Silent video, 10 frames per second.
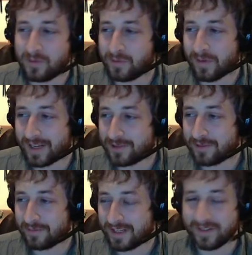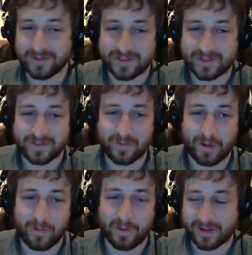Ranch Doritos
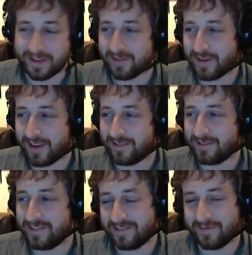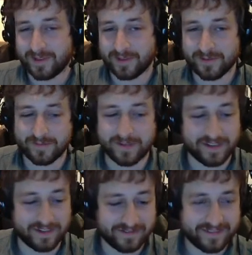while walking around with her
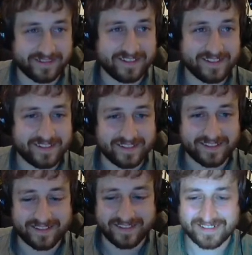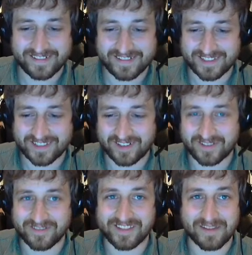Dorito.
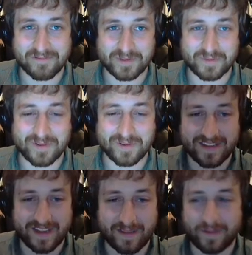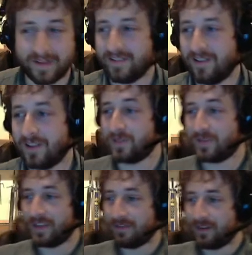So that was pretty epic. Also,
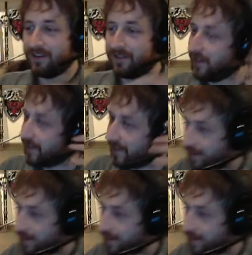stay right here. Look, here,